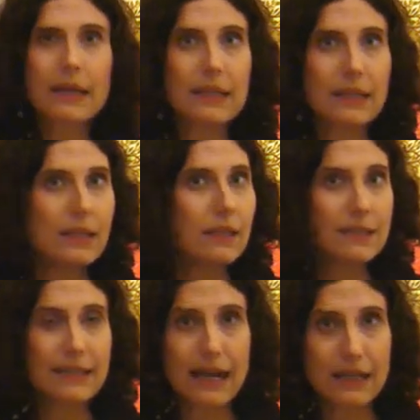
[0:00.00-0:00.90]
he
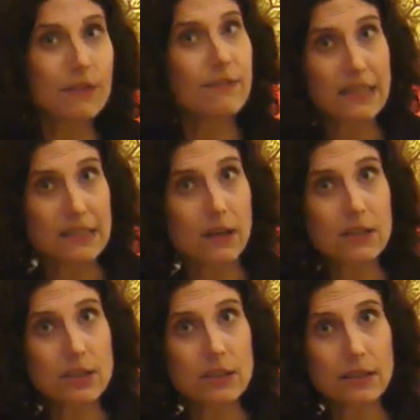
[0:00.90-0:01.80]
died of
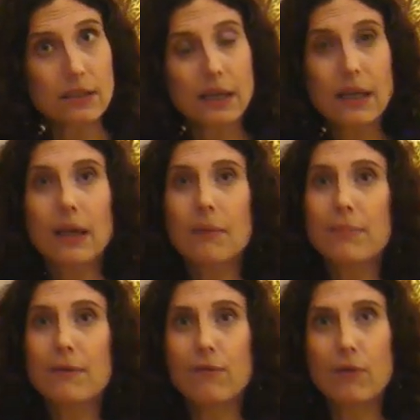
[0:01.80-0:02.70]
exhaustion
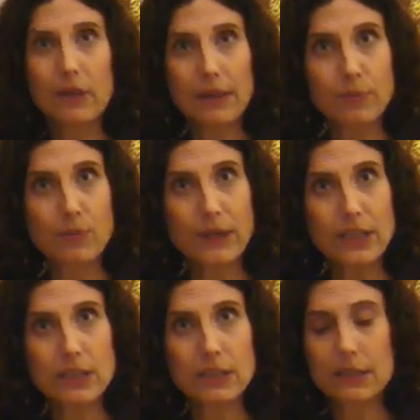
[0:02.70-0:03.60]
before
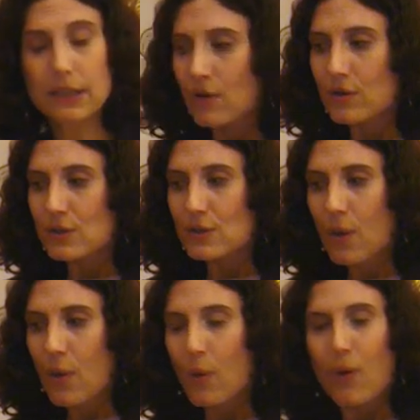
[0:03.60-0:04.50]
liberation.
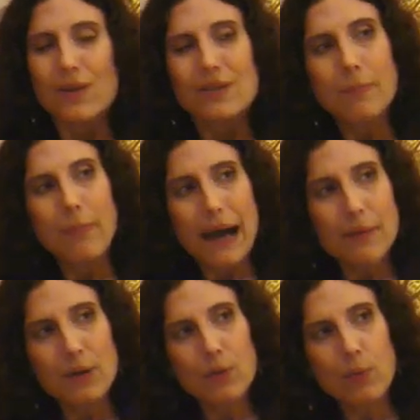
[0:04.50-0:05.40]
So the
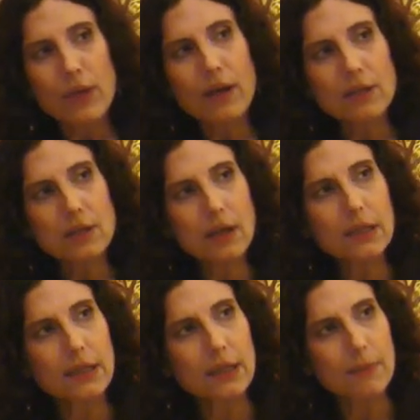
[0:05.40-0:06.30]
Bible we are
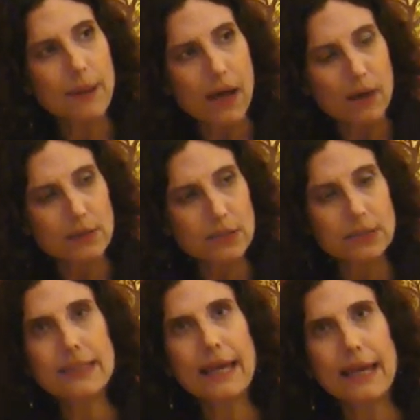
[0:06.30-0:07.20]
talking about
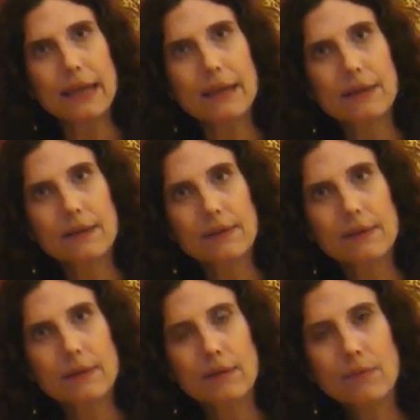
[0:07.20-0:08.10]
today
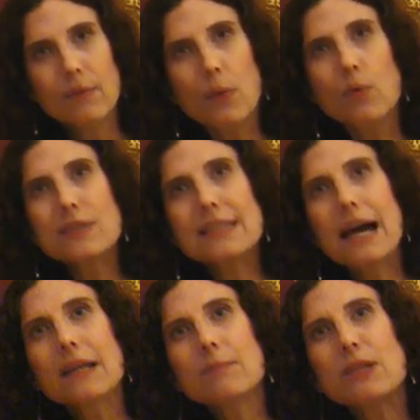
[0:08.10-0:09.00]
was
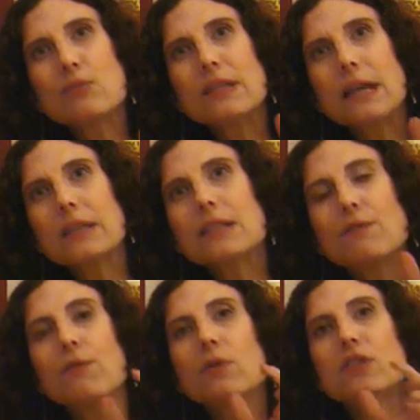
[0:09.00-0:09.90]
done between
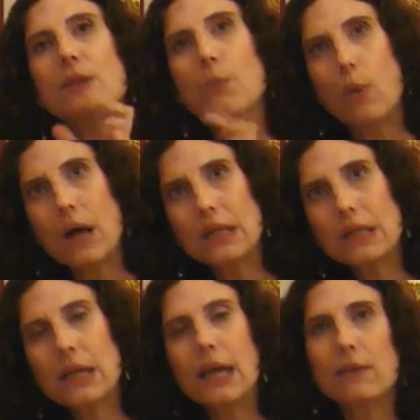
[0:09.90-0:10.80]

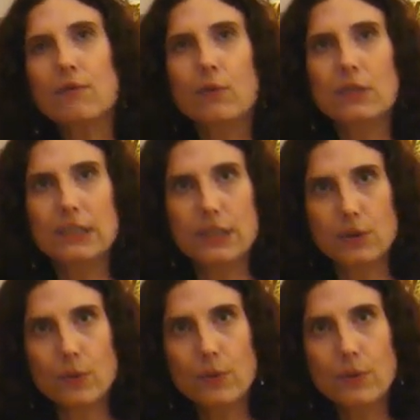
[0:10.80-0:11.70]
1941 and
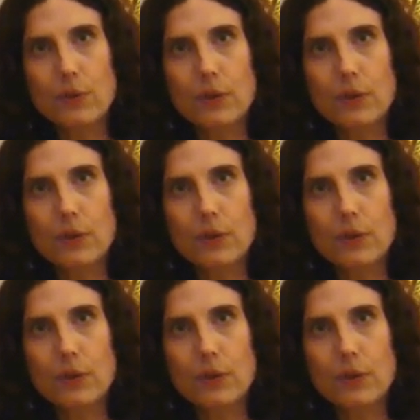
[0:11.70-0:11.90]
42,